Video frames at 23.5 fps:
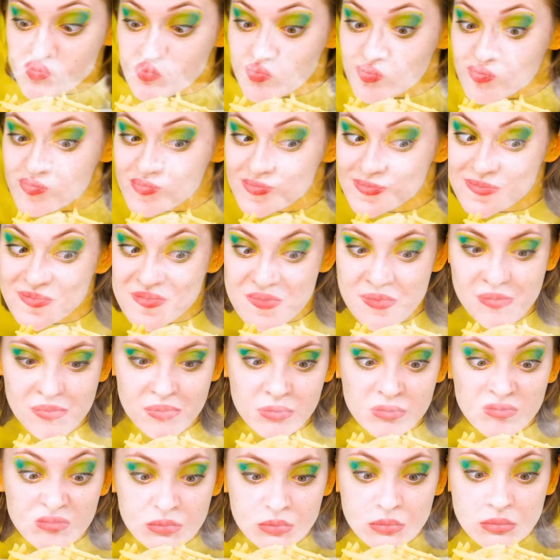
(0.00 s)
smell fried
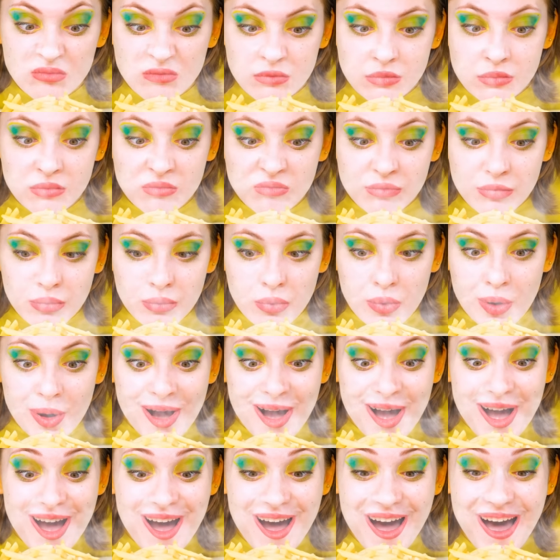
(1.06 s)
potatoes.
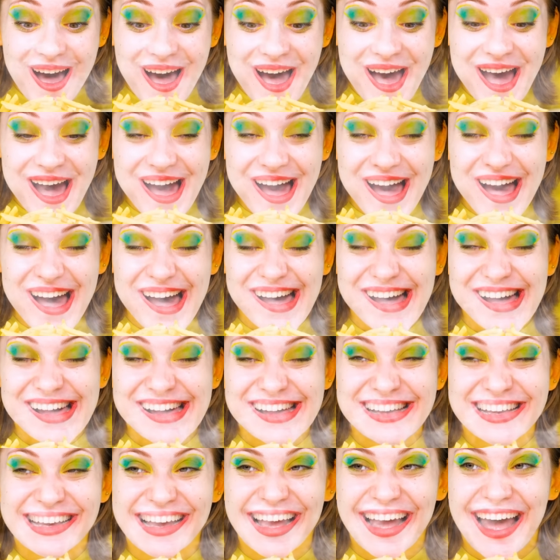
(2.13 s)
Yummy!
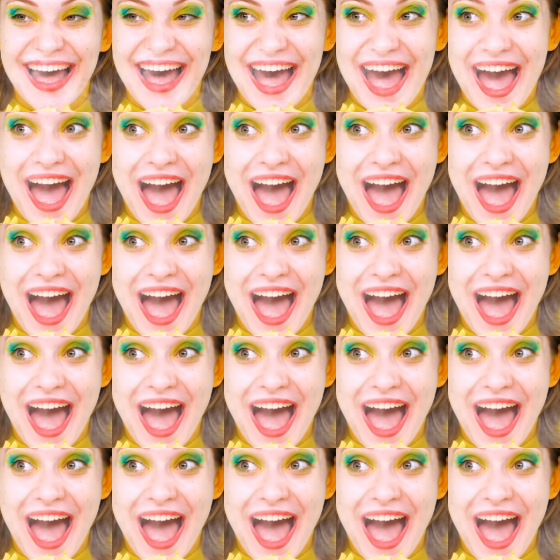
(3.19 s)
I